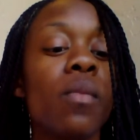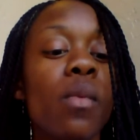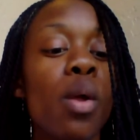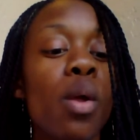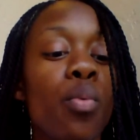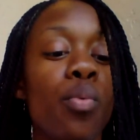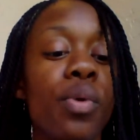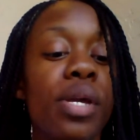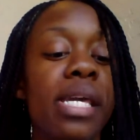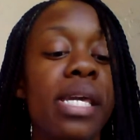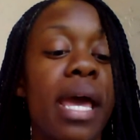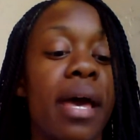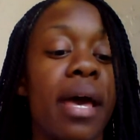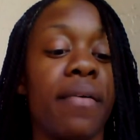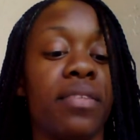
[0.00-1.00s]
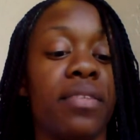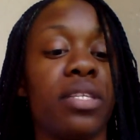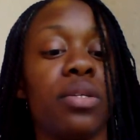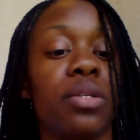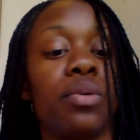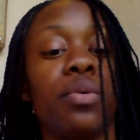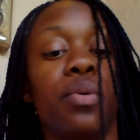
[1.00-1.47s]
we have
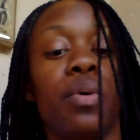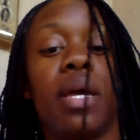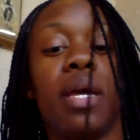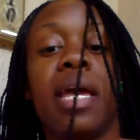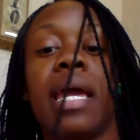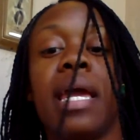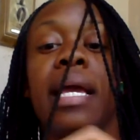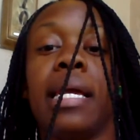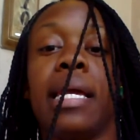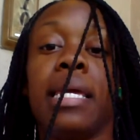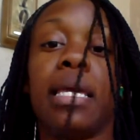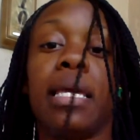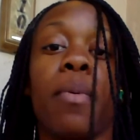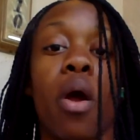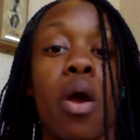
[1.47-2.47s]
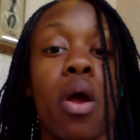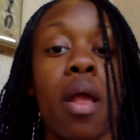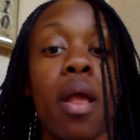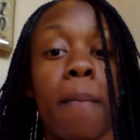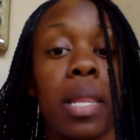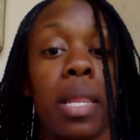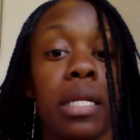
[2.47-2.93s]
to keep our
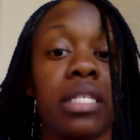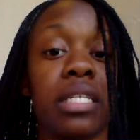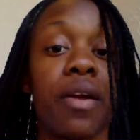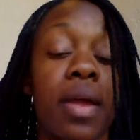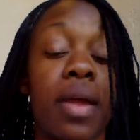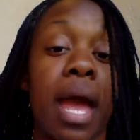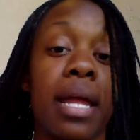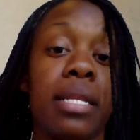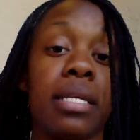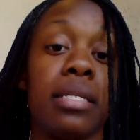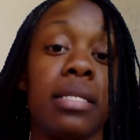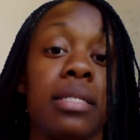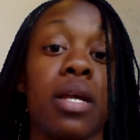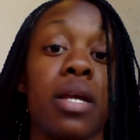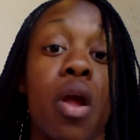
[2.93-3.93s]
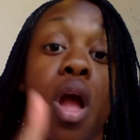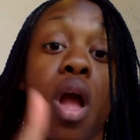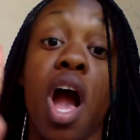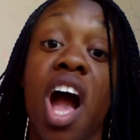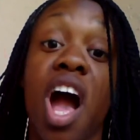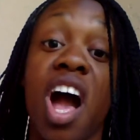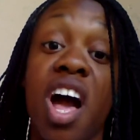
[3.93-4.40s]
military IDs, our
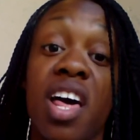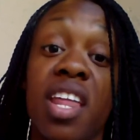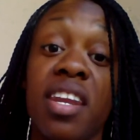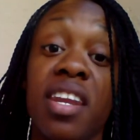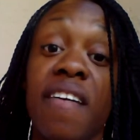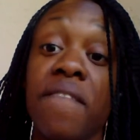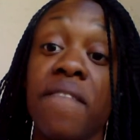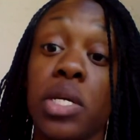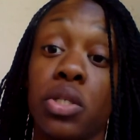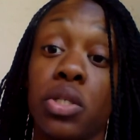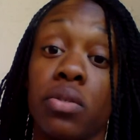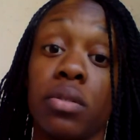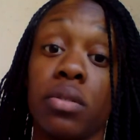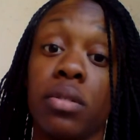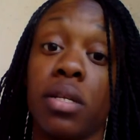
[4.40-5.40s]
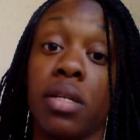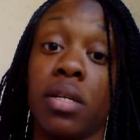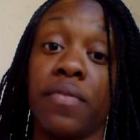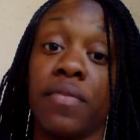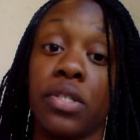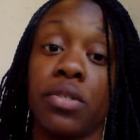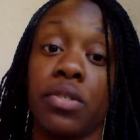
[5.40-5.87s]
official
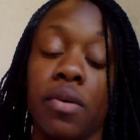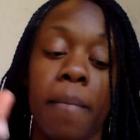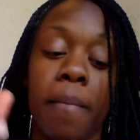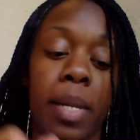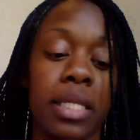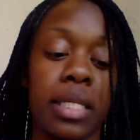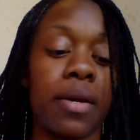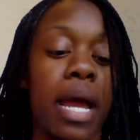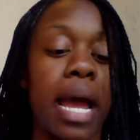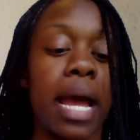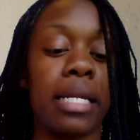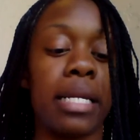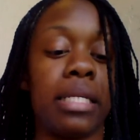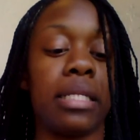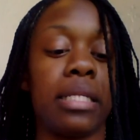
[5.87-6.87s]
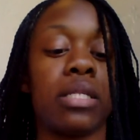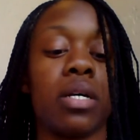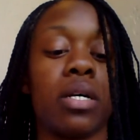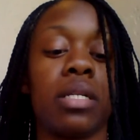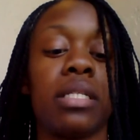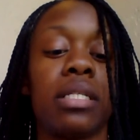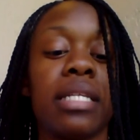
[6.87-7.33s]
military IDs
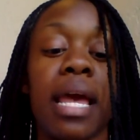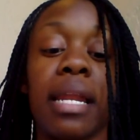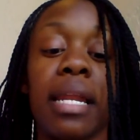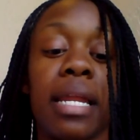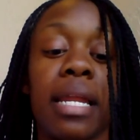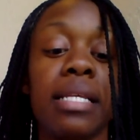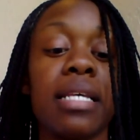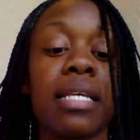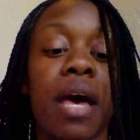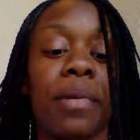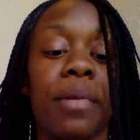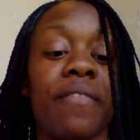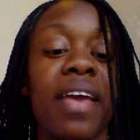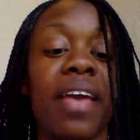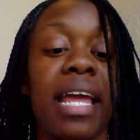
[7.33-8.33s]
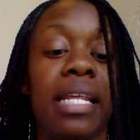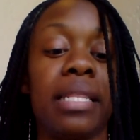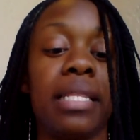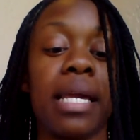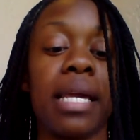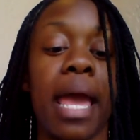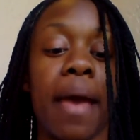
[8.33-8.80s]
on us at any time. And if
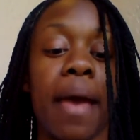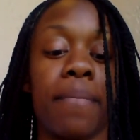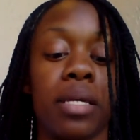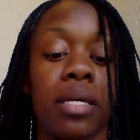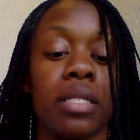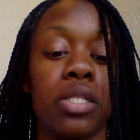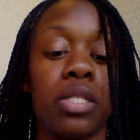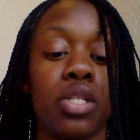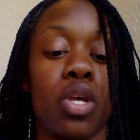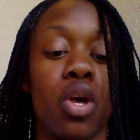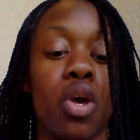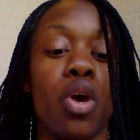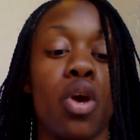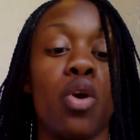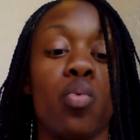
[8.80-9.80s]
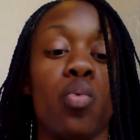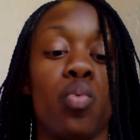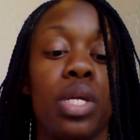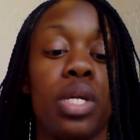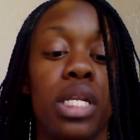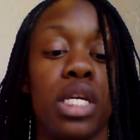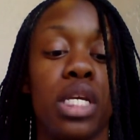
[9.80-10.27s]
anything happens, we
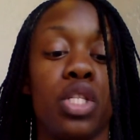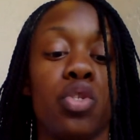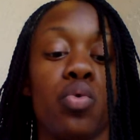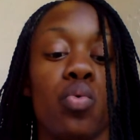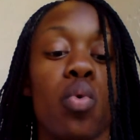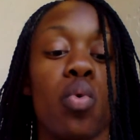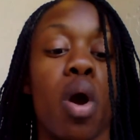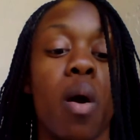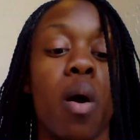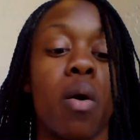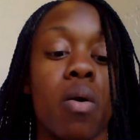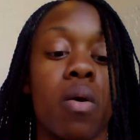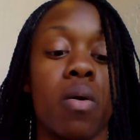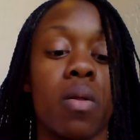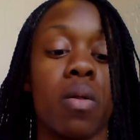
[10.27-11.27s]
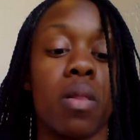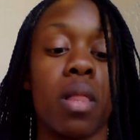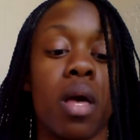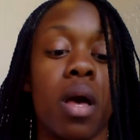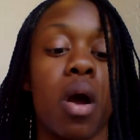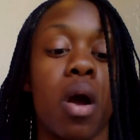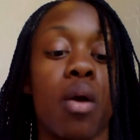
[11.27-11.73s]
need to call
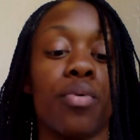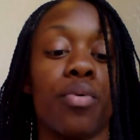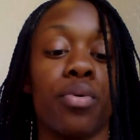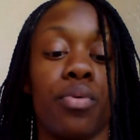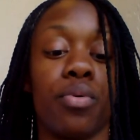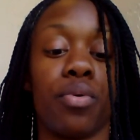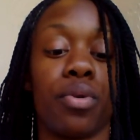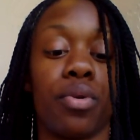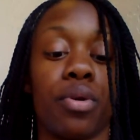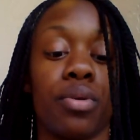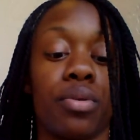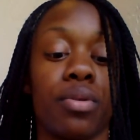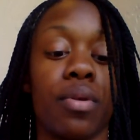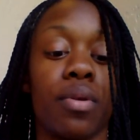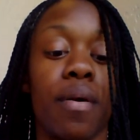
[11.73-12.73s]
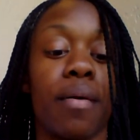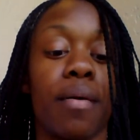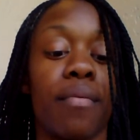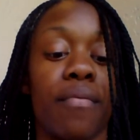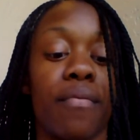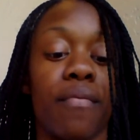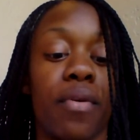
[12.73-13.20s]
our recruiter
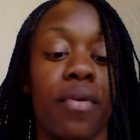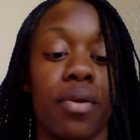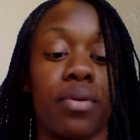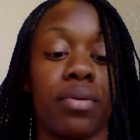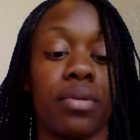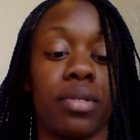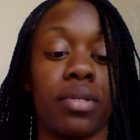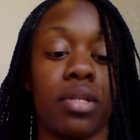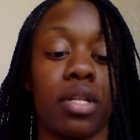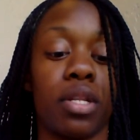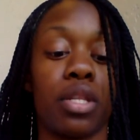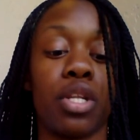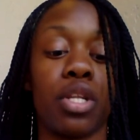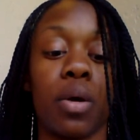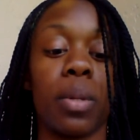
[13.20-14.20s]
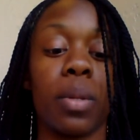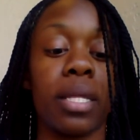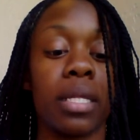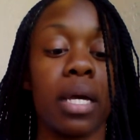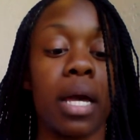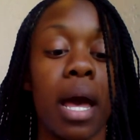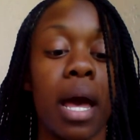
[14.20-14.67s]
first. Don't let
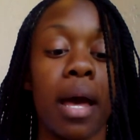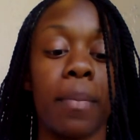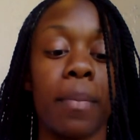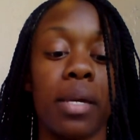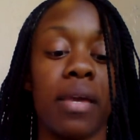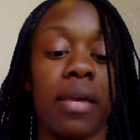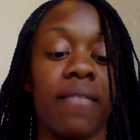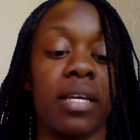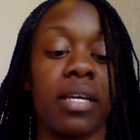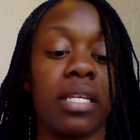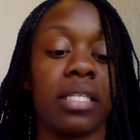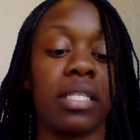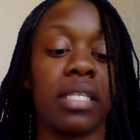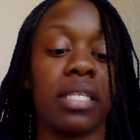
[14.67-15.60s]
the cop give us,